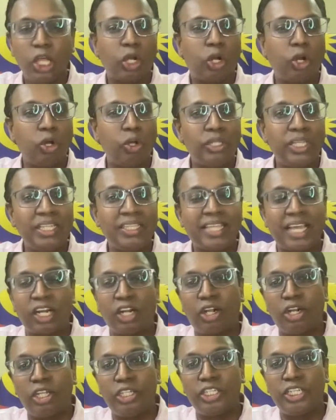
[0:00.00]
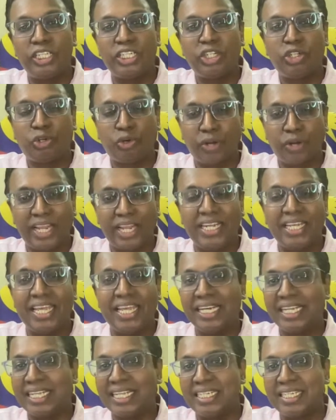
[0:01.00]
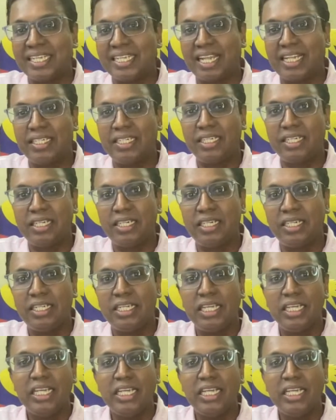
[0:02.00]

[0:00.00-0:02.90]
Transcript: clothing technologies trainer, and consultant.